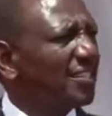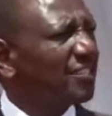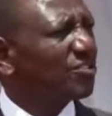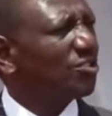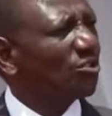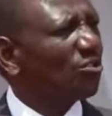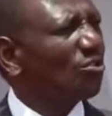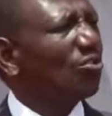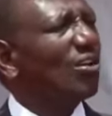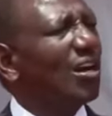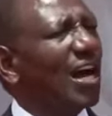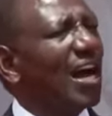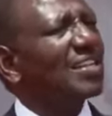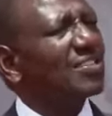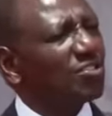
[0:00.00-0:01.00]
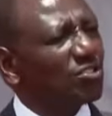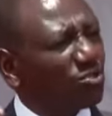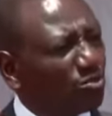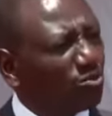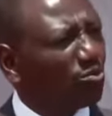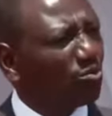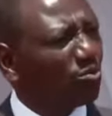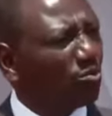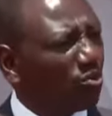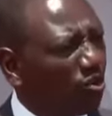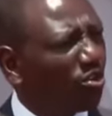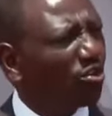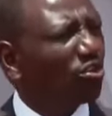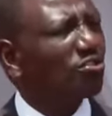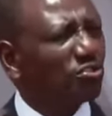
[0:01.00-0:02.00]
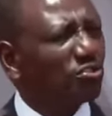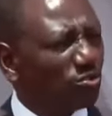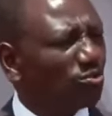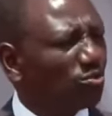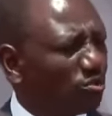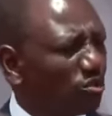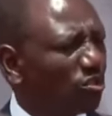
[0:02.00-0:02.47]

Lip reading: So as you go through